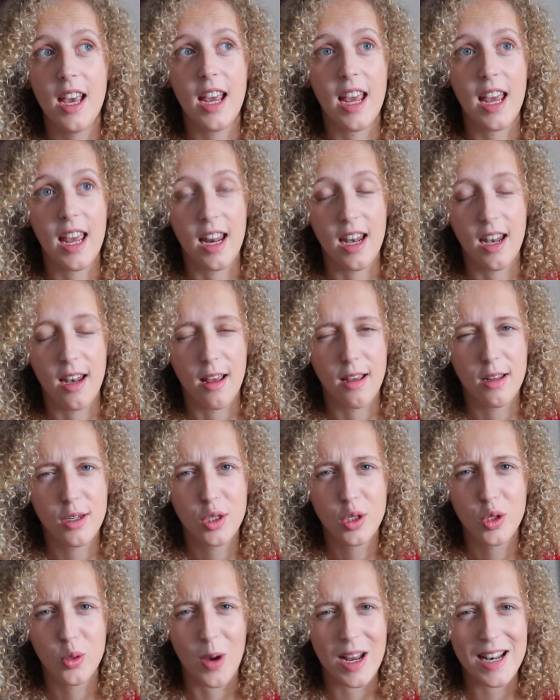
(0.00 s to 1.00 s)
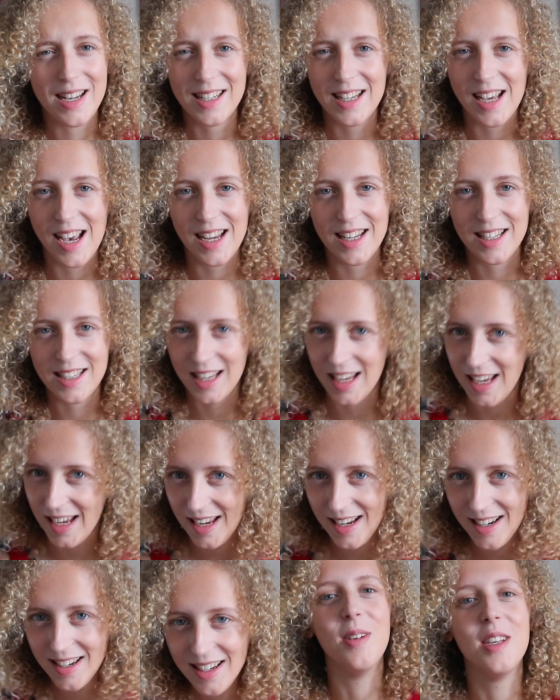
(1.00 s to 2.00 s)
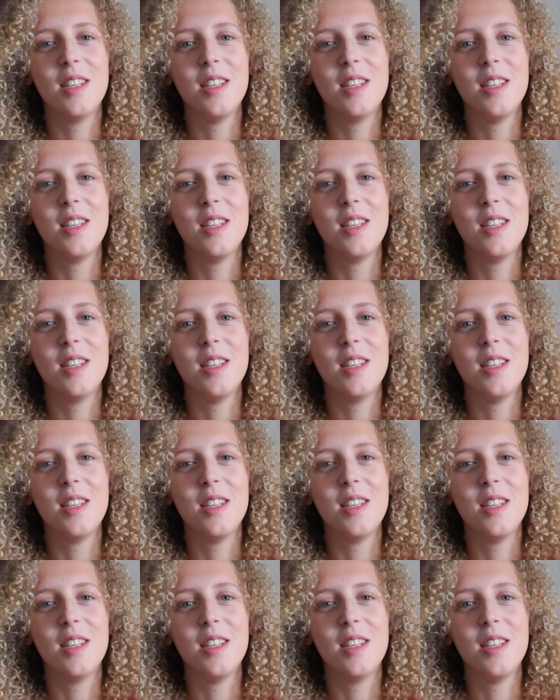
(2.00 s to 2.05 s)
in 2018,